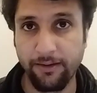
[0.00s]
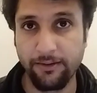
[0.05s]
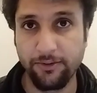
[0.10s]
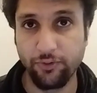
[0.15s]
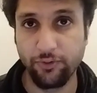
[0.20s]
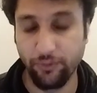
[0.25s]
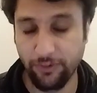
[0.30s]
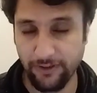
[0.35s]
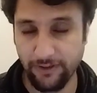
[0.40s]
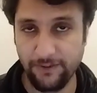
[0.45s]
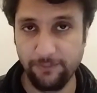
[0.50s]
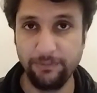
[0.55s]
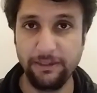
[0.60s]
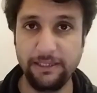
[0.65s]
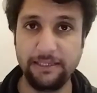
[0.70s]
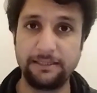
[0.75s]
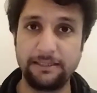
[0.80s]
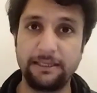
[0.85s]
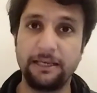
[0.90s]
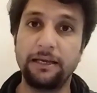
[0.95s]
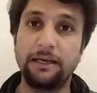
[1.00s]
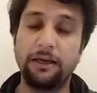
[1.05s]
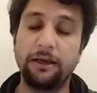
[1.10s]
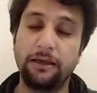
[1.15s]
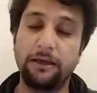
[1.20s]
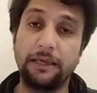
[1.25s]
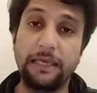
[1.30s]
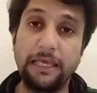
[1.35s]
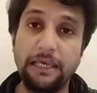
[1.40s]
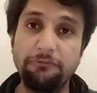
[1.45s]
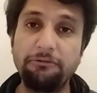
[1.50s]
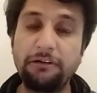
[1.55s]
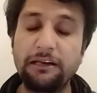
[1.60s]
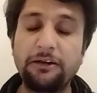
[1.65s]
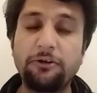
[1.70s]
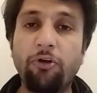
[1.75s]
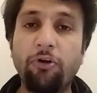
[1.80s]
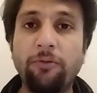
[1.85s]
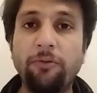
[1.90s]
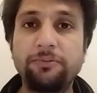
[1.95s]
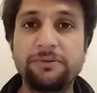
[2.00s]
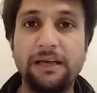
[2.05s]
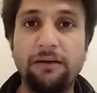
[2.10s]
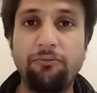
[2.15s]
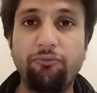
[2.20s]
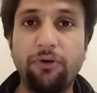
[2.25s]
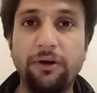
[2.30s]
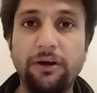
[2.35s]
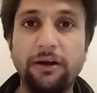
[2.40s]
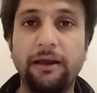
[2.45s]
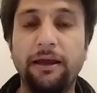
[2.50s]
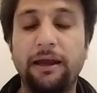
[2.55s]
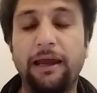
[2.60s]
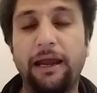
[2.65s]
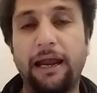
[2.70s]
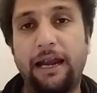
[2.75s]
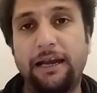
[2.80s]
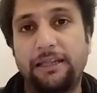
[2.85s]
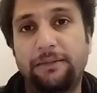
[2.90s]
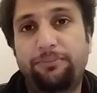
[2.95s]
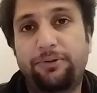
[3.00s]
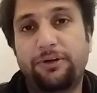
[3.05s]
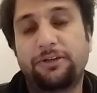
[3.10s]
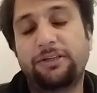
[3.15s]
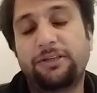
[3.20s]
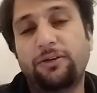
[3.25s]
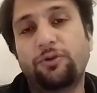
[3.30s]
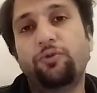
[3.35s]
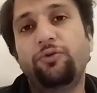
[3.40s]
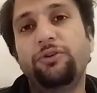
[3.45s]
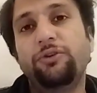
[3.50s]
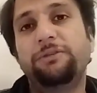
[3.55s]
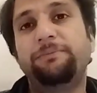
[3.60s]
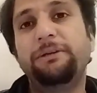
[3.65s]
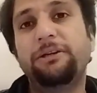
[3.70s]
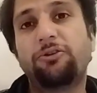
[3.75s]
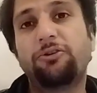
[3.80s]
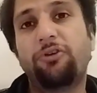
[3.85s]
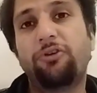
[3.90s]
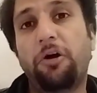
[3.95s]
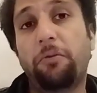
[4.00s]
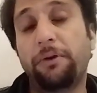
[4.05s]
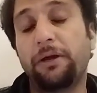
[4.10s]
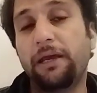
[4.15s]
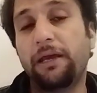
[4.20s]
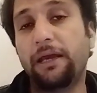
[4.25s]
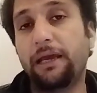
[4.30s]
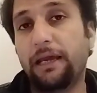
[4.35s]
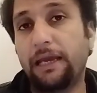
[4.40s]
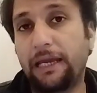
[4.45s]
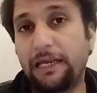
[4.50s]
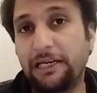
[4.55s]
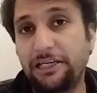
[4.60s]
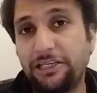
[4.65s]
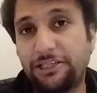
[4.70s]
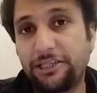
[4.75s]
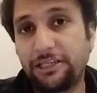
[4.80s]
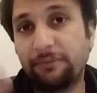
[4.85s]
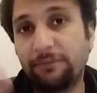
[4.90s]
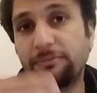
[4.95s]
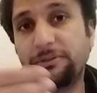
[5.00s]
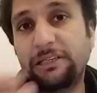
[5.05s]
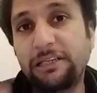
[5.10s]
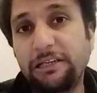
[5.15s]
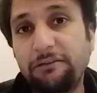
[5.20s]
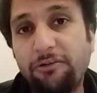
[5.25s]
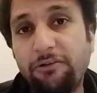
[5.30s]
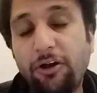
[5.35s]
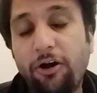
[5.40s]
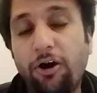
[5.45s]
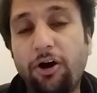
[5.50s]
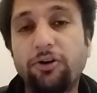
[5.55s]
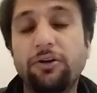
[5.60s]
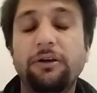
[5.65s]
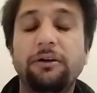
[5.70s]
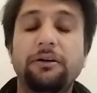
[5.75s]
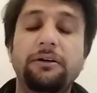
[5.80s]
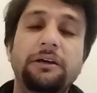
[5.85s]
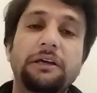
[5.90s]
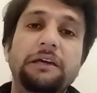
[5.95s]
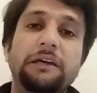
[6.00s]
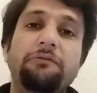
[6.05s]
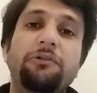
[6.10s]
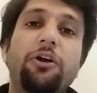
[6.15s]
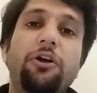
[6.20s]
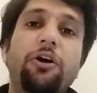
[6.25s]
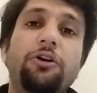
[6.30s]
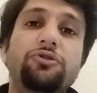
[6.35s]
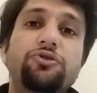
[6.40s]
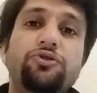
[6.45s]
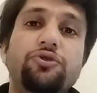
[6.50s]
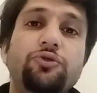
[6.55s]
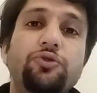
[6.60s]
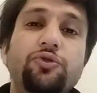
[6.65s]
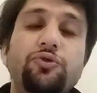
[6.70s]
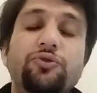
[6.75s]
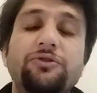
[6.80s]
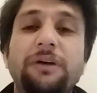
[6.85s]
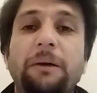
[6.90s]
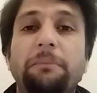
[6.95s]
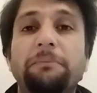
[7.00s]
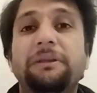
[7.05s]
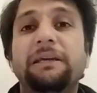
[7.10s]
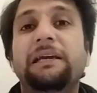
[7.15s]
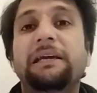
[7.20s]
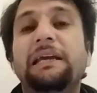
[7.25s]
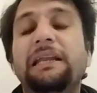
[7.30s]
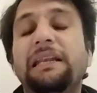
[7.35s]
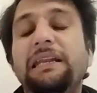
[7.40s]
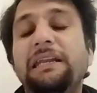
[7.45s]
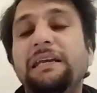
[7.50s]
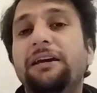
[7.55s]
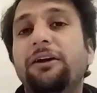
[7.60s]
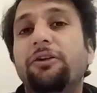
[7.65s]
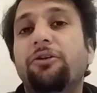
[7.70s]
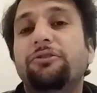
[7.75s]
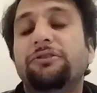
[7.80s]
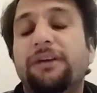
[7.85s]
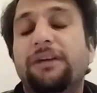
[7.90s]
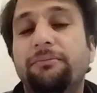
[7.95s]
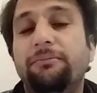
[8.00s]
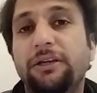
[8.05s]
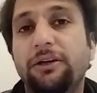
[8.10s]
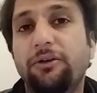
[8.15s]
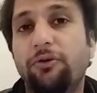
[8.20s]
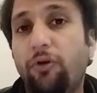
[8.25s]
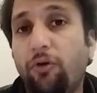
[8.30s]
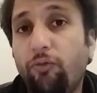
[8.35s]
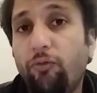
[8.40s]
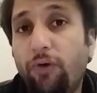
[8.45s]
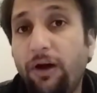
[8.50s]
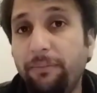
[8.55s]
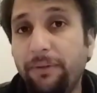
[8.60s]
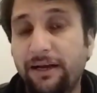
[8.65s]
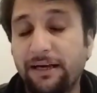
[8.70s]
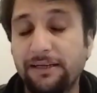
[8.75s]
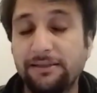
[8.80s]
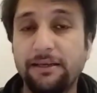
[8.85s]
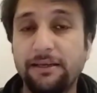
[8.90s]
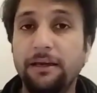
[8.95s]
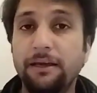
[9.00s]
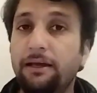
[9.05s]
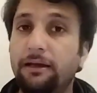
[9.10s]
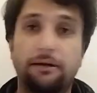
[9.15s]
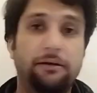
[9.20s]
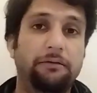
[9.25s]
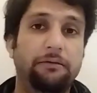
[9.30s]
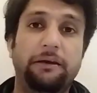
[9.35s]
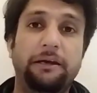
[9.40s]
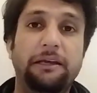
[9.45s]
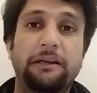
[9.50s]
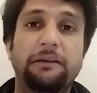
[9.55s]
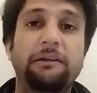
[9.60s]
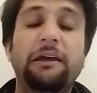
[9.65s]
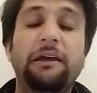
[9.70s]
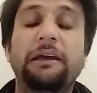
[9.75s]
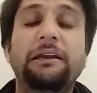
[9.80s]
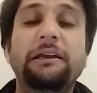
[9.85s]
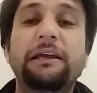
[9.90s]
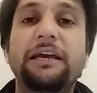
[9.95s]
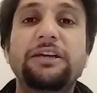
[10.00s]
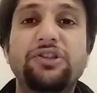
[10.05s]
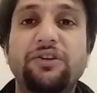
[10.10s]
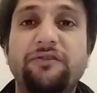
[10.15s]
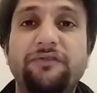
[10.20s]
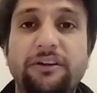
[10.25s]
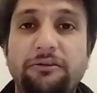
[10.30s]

So this means he will rob someone, and the person who is being robbed, in terms, he will also do something illegal or something wrong. Why? Because in case of